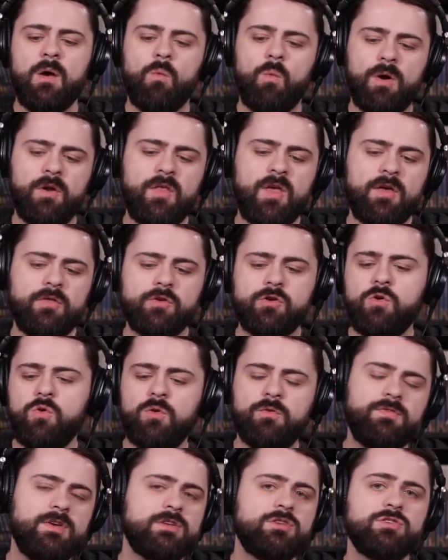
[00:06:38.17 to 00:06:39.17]
one of the other
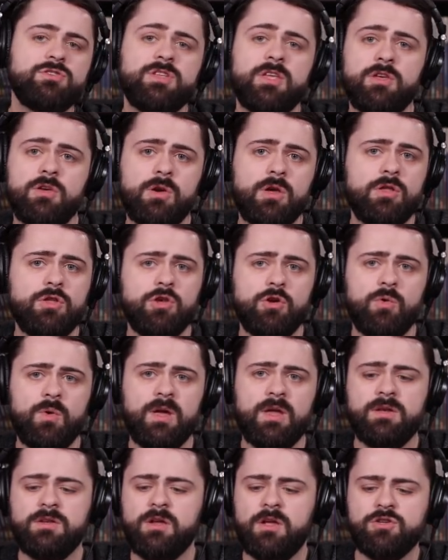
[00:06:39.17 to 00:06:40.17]
cool features that you can do
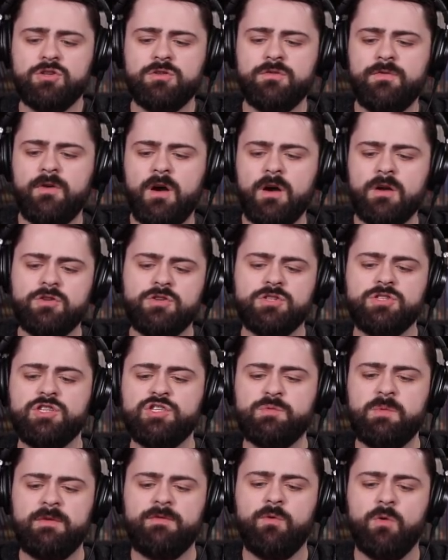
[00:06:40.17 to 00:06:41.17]
in DungeonFog, just
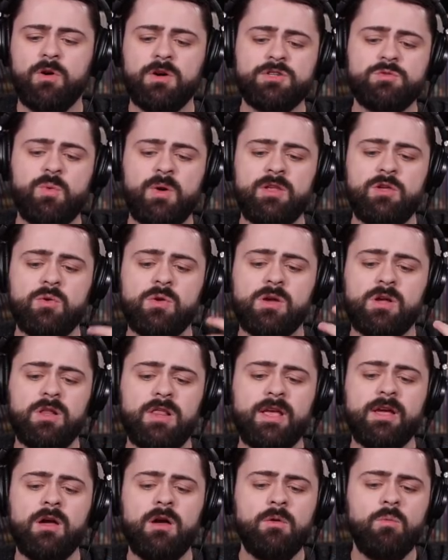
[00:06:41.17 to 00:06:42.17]
as before, is when you
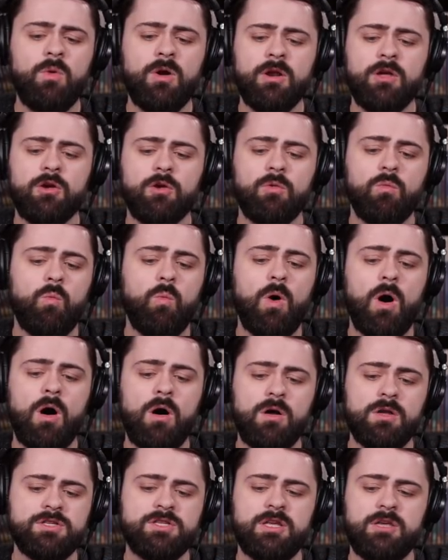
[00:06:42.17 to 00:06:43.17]
click on one of your
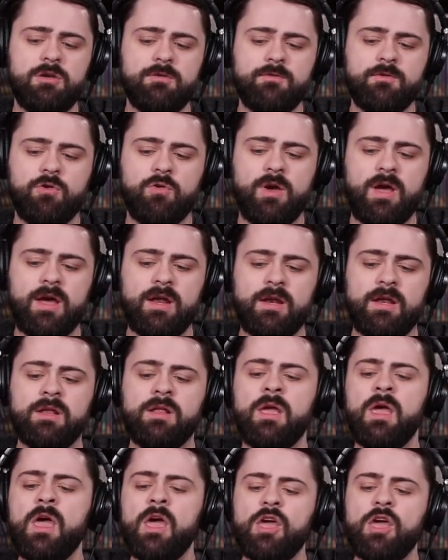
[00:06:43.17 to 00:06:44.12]
walls that you've created,